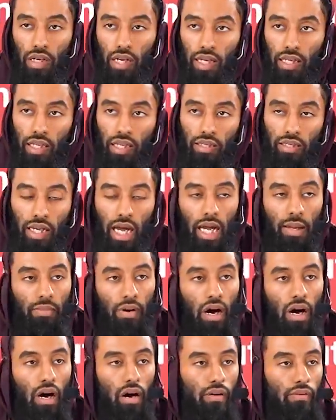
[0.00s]
In the time
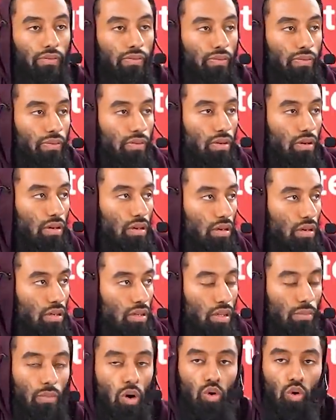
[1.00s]
of
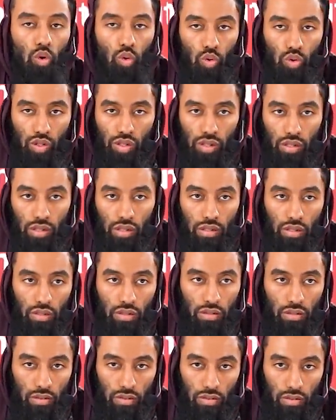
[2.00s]
the Mongols,
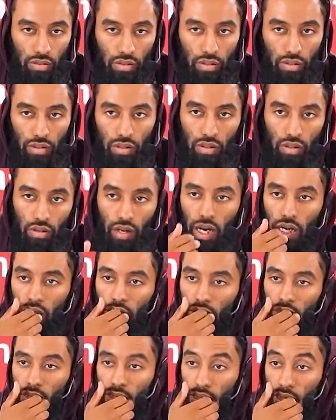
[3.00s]

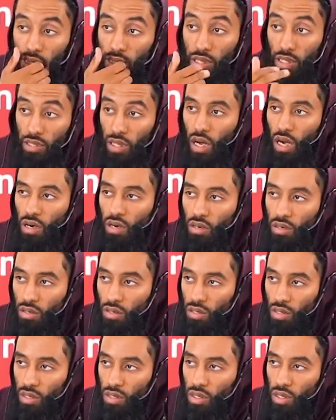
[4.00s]
right, Tatar,
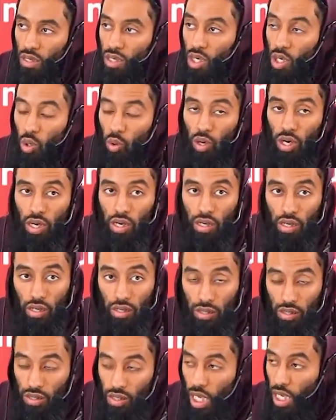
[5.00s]
were
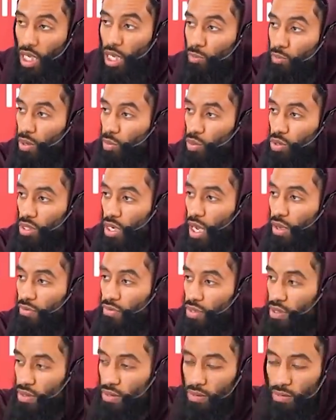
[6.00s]
taking people's
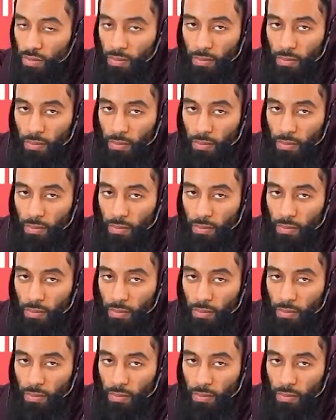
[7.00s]
lives.